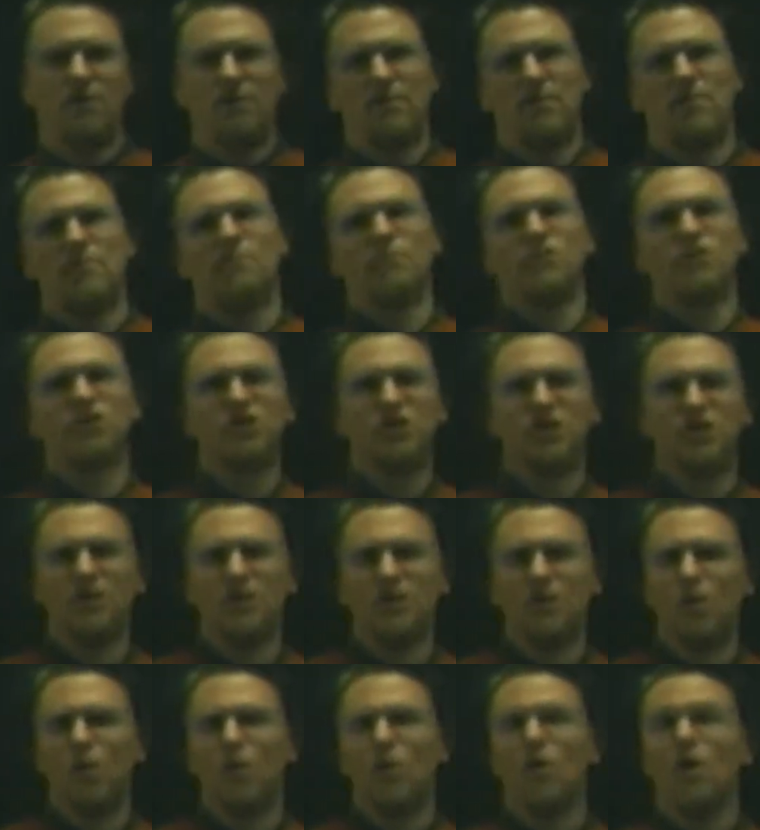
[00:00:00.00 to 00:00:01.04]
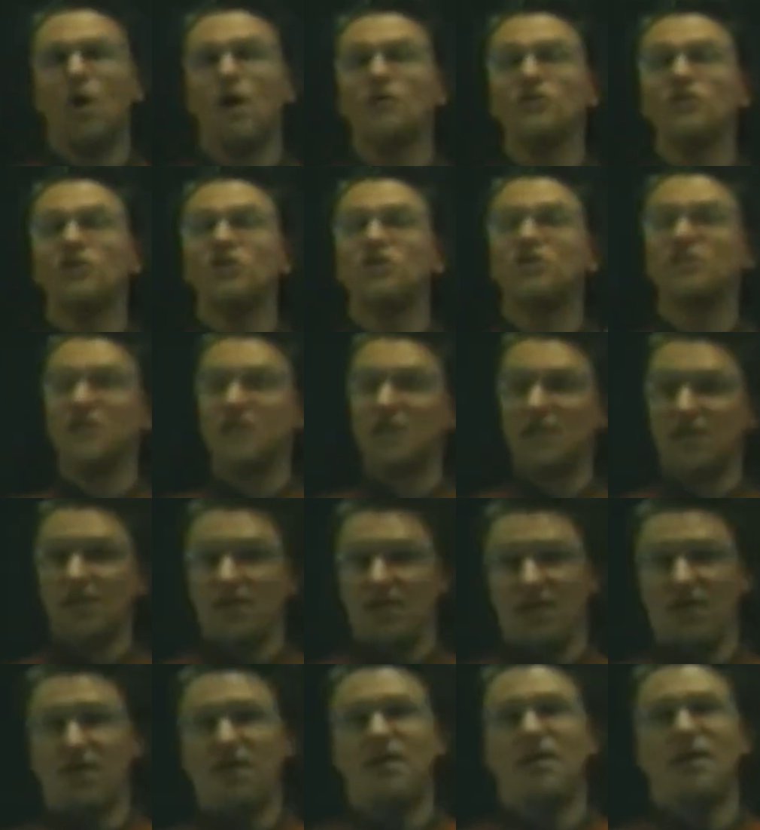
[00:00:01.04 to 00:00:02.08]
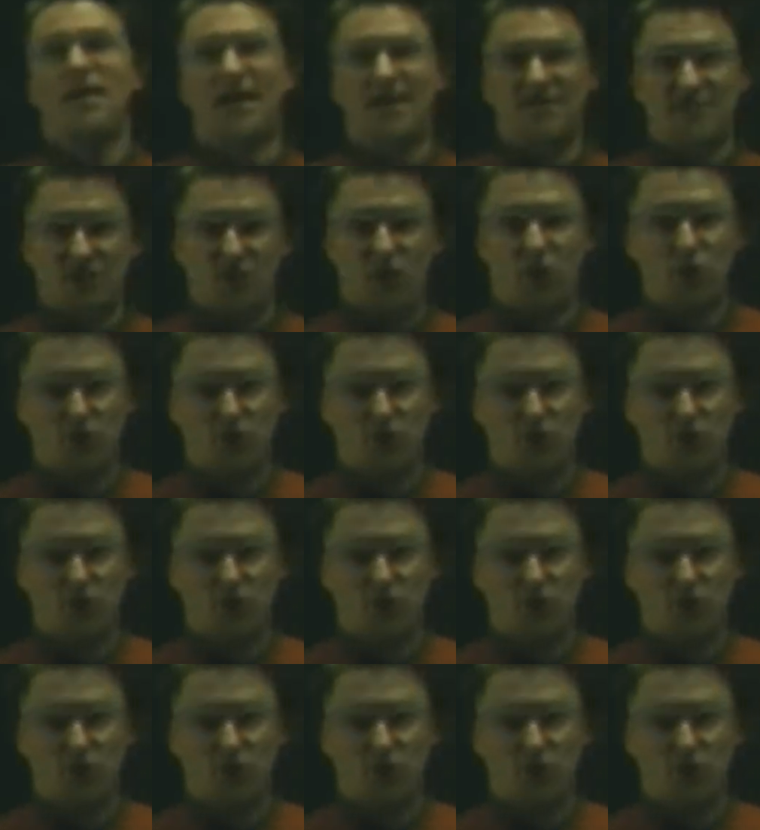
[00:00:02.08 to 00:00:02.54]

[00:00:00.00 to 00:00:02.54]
Brazil or Argentina has a huge